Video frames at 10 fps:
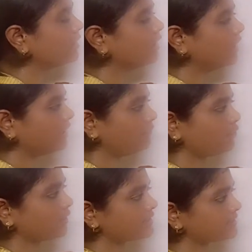If
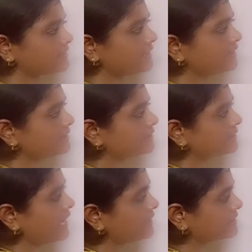you can see this
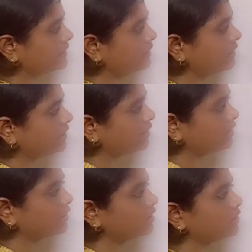as a
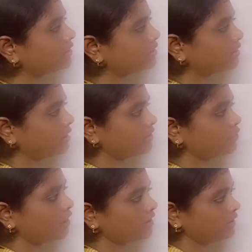
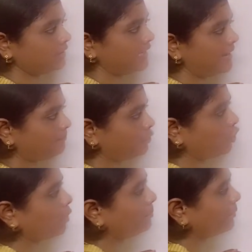your
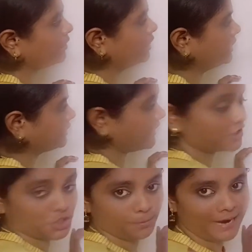laptop
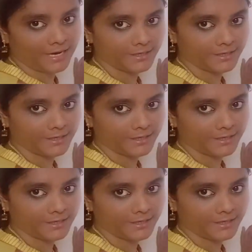touchpad,